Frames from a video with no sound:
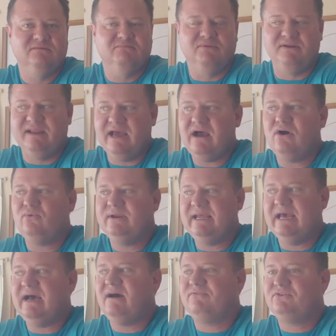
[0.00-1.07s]
But now we
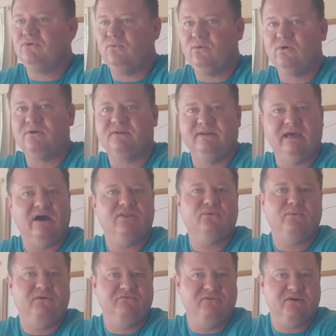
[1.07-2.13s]
have to work. Now that
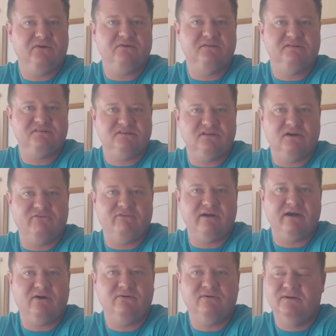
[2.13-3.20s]
we figured this stuff
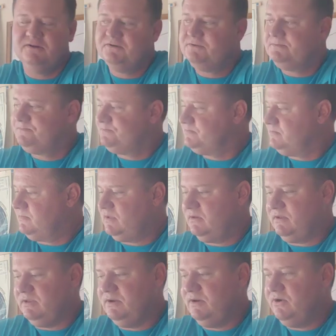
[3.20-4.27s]
out,
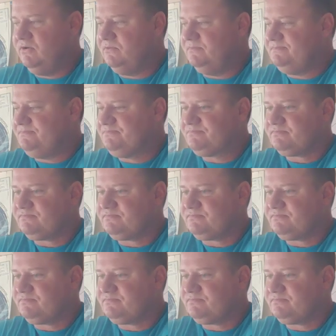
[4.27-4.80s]
you know,